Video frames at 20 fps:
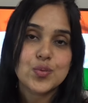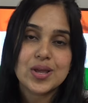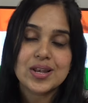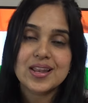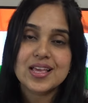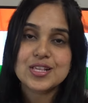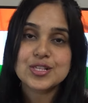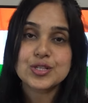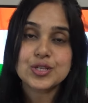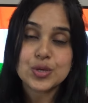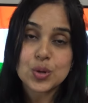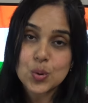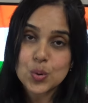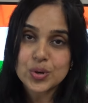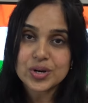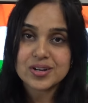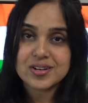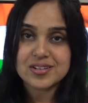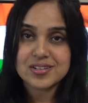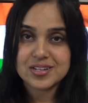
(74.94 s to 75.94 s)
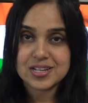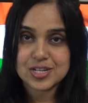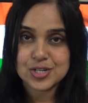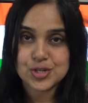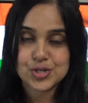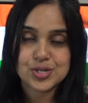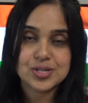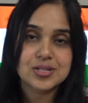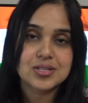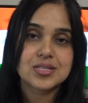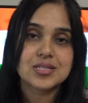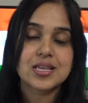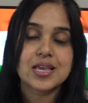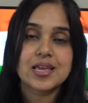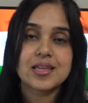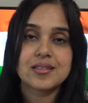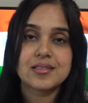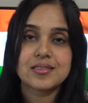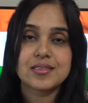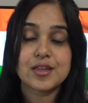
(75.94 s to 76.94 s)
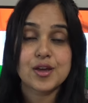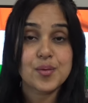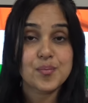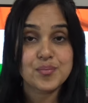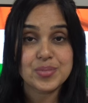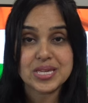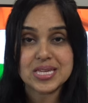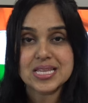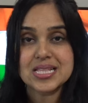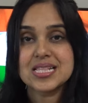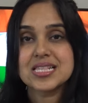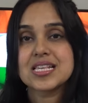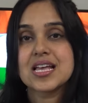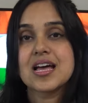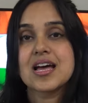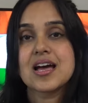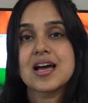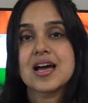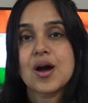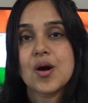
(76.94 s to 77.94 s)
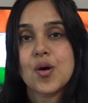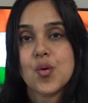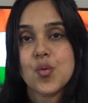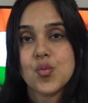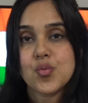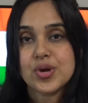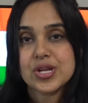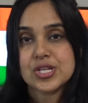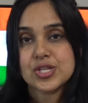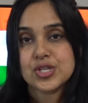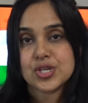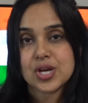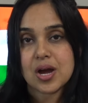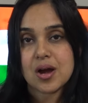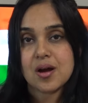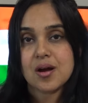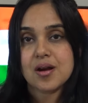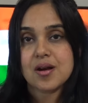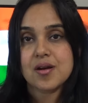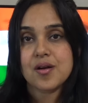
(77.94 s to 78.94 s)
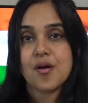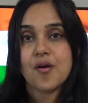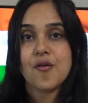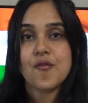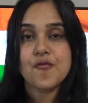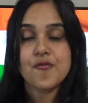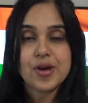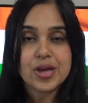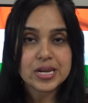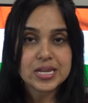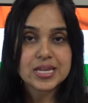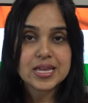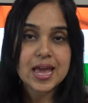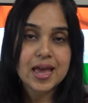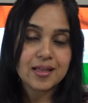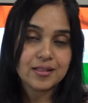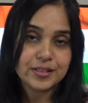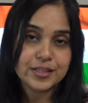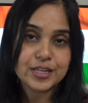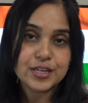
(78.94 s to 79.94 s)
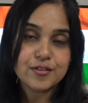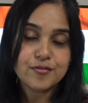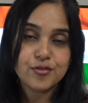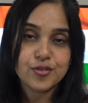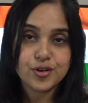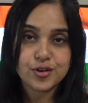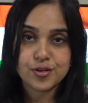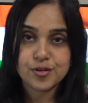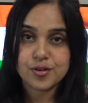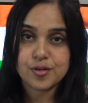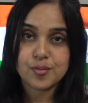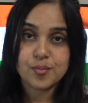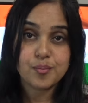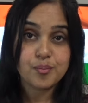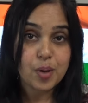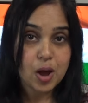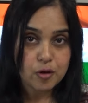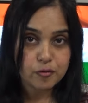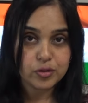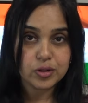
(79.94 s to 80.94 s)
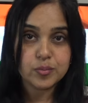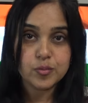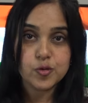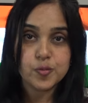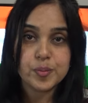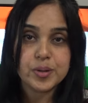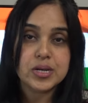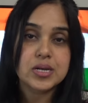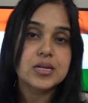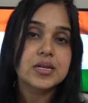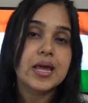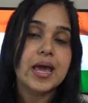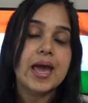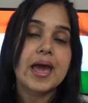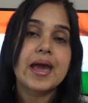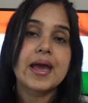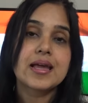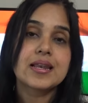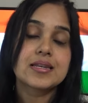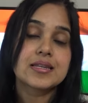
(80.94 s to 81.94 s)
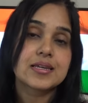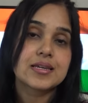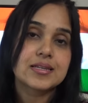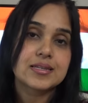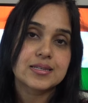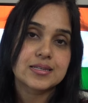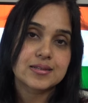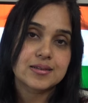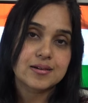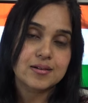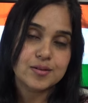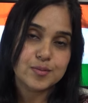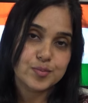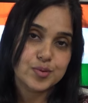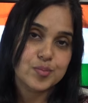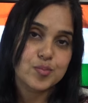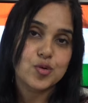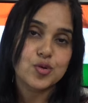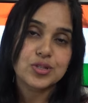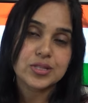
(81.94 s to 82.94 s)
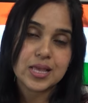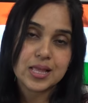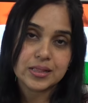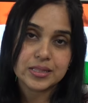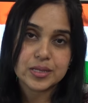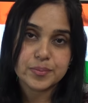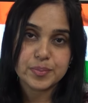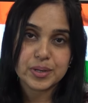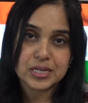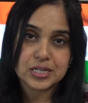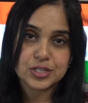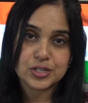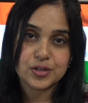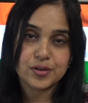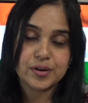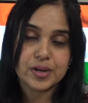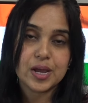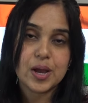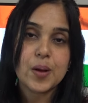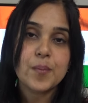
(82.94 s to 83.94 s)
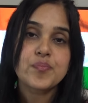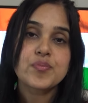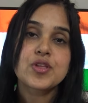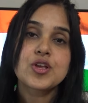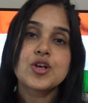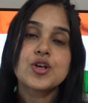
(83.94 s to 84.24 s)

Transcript: well as yogurt dishes in their meals, which are very healthy for your bowel movement, and it promotes healthy bacteria.